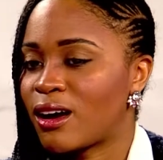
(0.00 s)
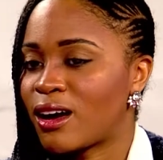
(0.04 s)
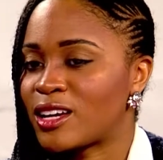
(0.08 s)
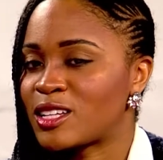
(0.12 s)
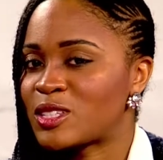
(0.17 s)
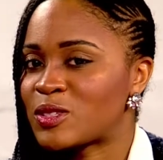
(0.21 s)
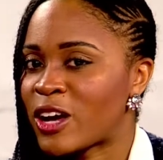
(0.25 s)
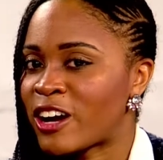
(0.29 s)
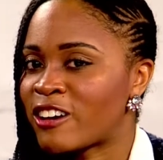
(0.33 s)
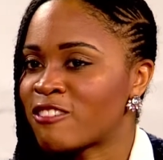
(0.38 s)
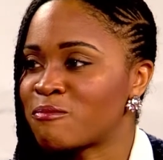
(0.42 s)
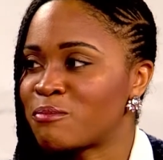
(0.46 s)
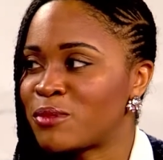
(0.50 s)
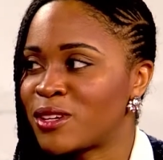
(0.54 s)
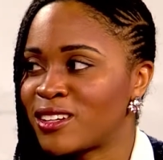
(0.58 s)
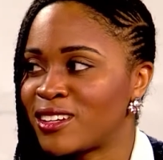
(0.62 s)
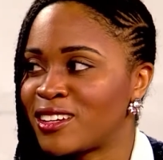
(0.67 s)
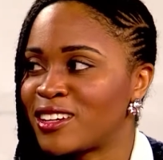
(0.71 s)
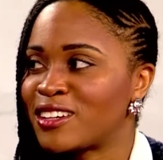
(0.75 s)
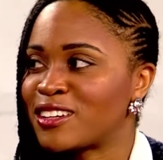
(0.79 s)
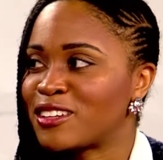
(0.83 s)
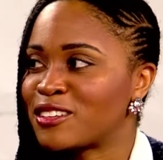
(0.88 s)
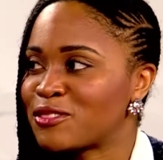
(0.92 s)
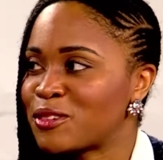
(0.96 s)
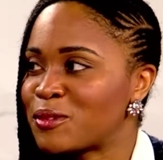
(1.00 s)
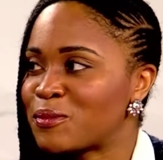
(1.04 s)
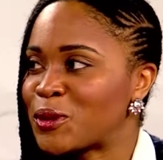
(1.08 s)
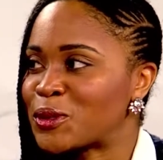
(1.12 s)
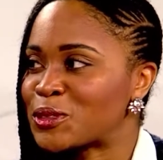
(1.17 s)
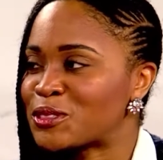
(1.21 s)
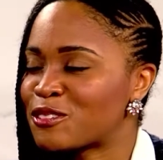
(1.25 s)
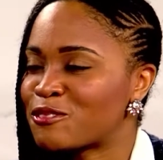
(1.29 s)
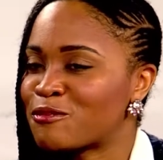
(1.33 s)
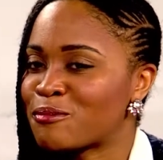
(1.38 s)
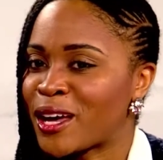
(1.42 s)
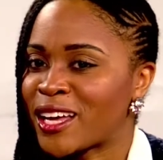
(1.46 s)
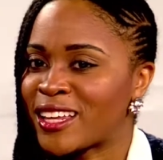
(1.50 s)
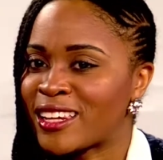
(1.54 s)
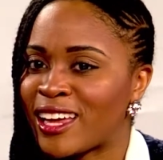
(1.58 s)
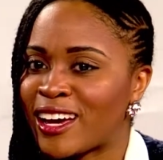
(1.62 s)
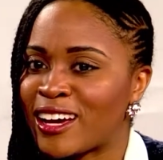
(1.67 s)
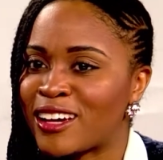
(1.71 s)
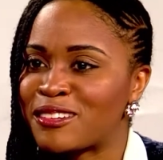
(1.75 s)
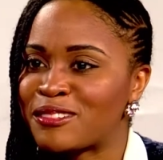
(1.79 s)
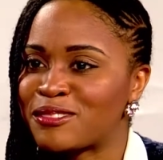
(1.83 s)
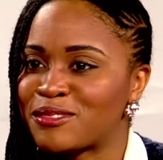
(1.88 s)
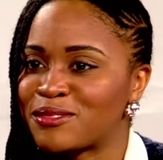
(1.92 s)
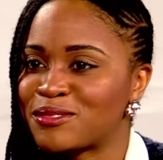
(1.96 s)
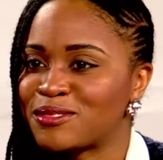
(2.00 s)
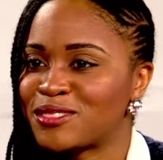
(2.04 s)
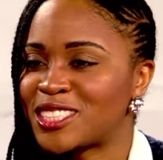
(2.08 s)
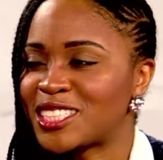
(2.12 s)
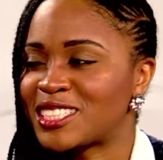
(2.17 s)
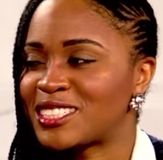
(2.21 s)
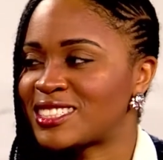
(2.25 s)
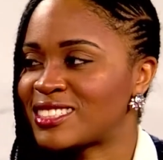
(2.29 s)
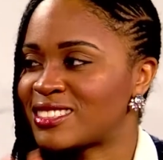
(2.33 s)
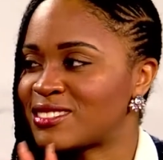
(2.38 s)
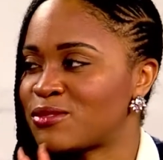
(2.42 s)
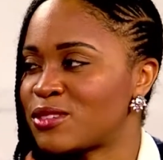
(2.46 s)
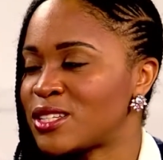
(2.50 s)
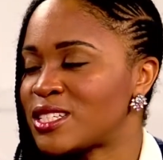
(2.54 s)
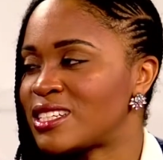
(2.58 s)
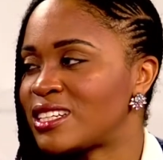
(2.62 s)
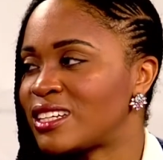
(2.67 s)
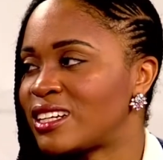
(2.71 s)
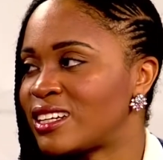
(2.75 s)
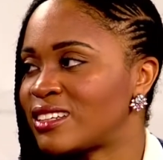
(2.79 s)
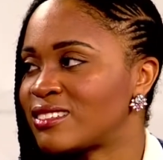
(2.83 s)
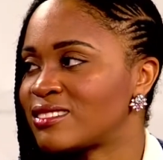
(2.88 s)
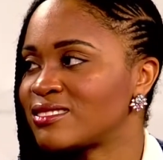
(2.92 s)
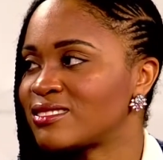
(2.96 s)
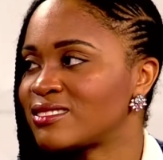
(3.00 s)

So I've been here for most of my life, just visiting.